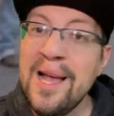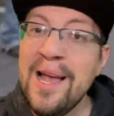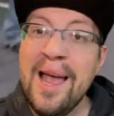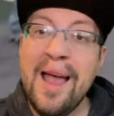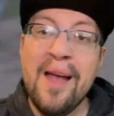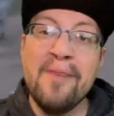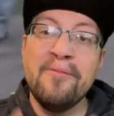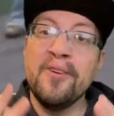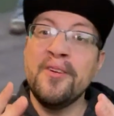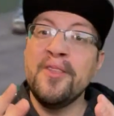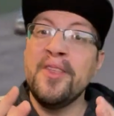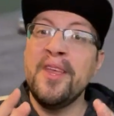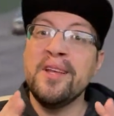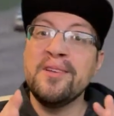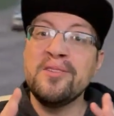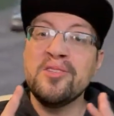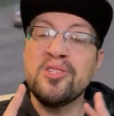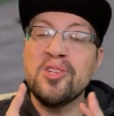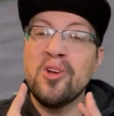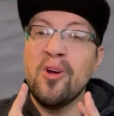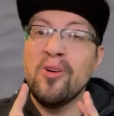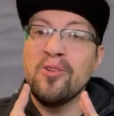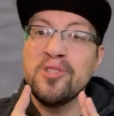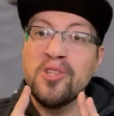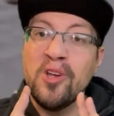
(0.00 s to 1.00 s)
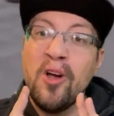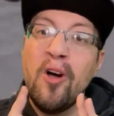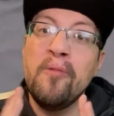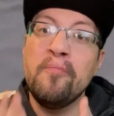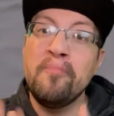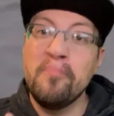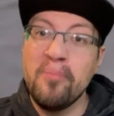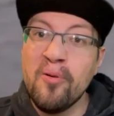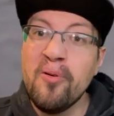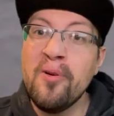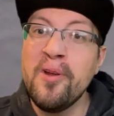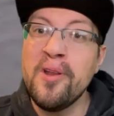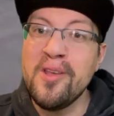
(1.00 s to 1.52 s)
Everything starts off
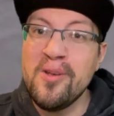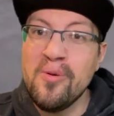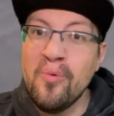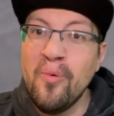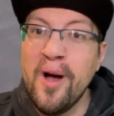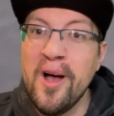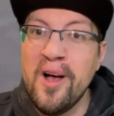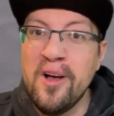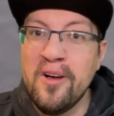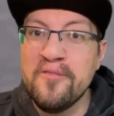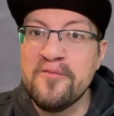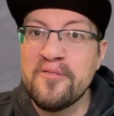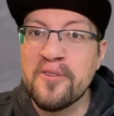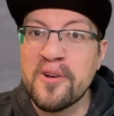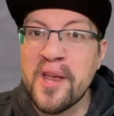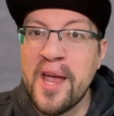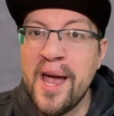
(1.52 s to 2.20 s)
pretty well for